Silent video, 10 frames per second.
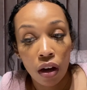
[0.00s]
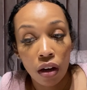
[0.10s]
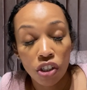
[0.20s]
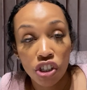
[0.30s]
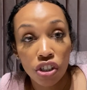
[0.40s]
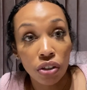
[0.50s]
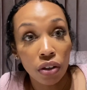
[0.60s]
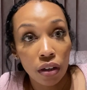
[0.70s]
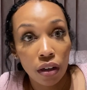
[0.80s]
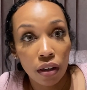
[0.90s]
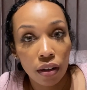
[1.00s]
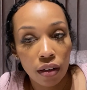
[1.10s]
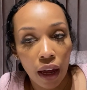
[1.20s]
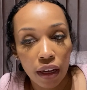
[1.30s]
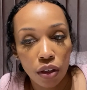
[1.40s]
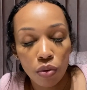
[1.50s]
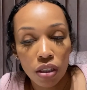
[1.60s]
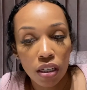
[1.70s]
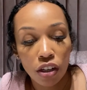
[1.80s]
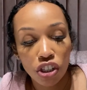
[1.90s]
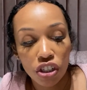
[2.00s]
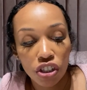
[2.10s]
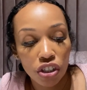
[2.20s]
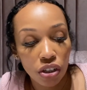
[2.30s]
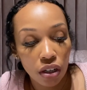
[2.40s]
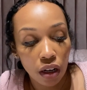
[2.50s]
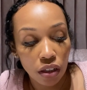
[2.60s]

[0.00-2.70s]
shook. Like, you could tell she's shook.